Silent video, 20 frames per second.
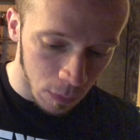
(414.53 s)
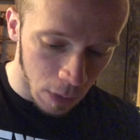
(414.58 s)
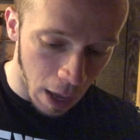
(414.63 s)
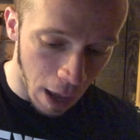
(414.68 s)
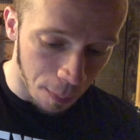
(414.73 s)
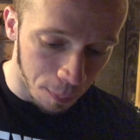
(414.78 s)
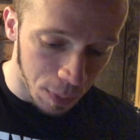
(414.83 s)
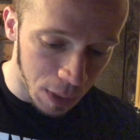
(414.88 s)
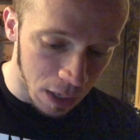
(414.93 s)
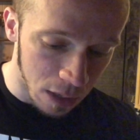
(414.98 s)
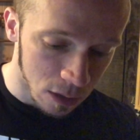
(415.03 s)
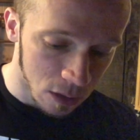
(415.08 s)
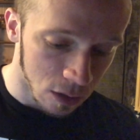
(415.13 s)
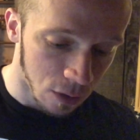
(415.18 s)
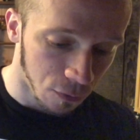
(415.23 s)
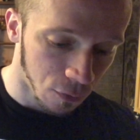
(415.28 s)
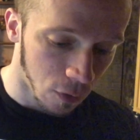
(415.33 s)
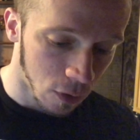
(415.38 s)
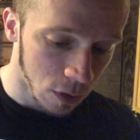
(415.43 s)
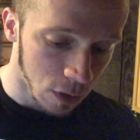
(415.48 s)
Yeah, peanuts is
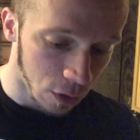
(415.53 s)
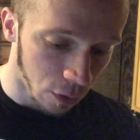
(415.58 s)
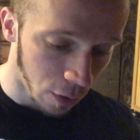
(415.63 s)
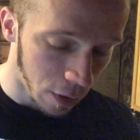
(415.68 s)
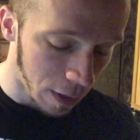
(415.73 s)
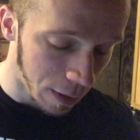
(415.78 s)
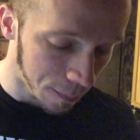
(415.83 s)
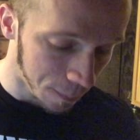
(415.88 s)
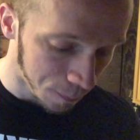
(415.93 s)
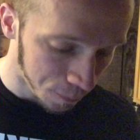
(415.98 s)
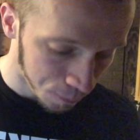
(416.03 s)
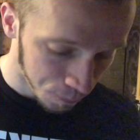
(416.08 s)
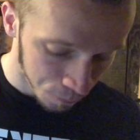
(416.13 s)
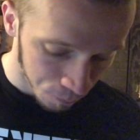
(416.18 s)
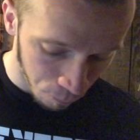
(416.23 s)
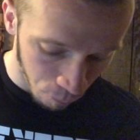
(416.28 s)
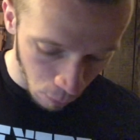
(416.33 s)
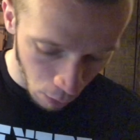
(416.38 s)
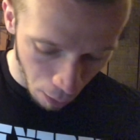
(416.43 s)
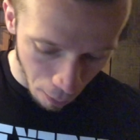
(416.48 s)
the first ingredient.
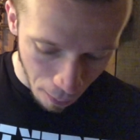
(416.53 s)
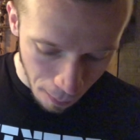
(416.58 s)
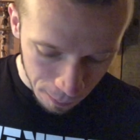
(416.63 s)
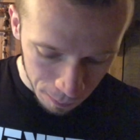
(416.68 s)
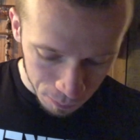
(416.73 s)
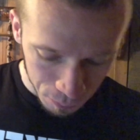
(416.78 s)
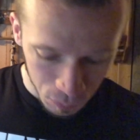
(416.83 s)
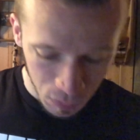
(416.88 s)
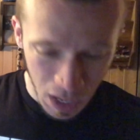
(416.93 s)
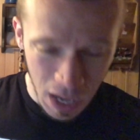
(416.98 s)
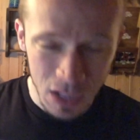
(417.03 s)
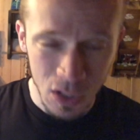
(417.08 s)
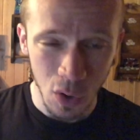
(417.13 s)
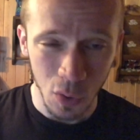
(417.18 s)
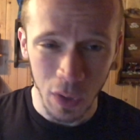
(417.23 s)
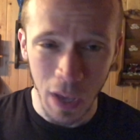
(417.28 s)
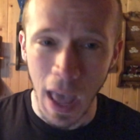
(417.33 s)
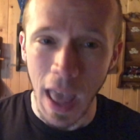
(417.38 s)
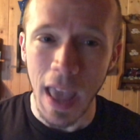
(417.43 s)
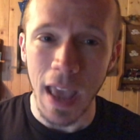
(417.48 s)
It's
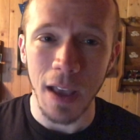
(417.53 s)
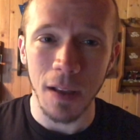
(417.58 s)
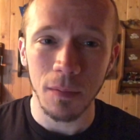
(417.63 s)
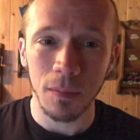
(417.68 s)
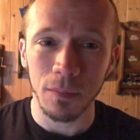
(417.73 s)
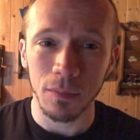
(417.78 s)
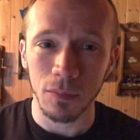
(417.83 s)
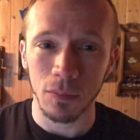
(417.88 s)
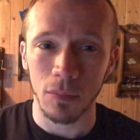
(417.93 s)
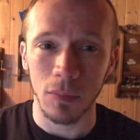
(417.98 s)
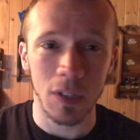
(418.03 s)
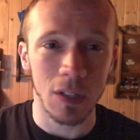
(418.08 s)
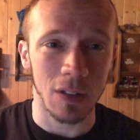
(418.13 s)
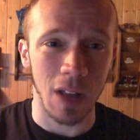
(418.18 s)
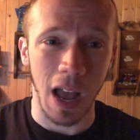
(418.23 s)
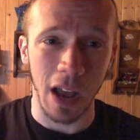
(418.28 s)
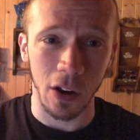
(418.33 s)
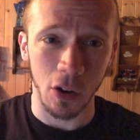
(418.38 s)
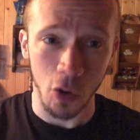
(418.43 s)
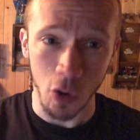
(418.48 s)
okay. It's
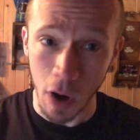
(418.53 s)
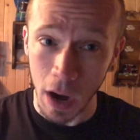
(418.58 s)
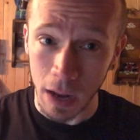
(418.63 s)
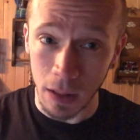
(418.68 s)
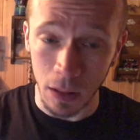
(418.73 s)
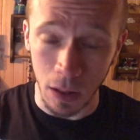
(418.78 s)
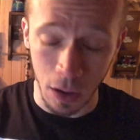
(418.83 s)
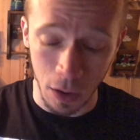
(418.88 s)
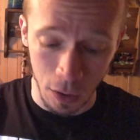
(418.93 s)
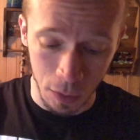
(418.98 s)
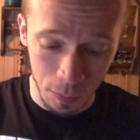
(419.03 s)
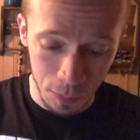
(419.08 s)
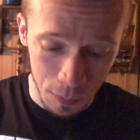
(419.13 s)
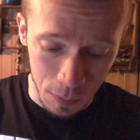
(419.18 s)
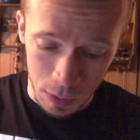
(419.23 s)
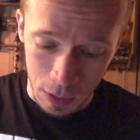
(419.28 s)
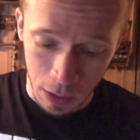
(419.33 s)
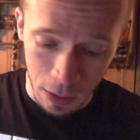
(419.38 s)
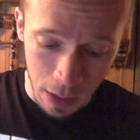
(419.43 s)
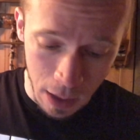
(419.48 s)
not great though. I'll
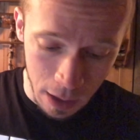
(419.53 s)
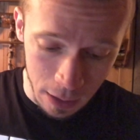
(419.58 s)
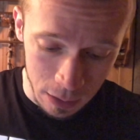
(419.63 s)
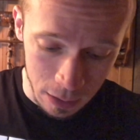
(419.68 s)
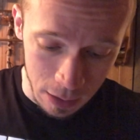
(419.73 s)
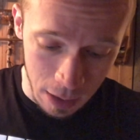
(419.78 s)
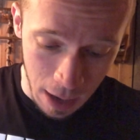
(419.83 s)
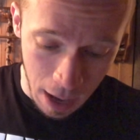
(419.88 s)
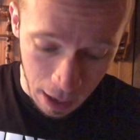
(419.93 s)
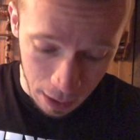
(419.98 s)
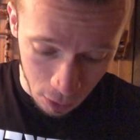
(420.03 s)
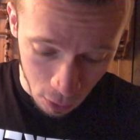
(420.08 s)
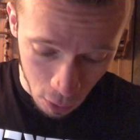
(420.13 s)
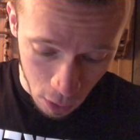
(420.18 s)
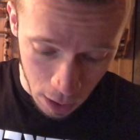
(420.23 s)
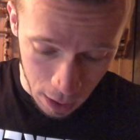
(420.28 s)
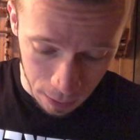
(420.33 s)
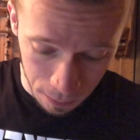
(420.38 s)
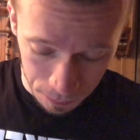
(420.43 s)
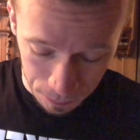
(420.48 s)
tell you that, it's not
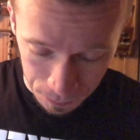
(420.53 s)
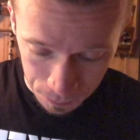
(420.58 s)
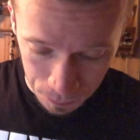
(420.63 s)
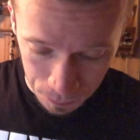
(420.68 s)
great.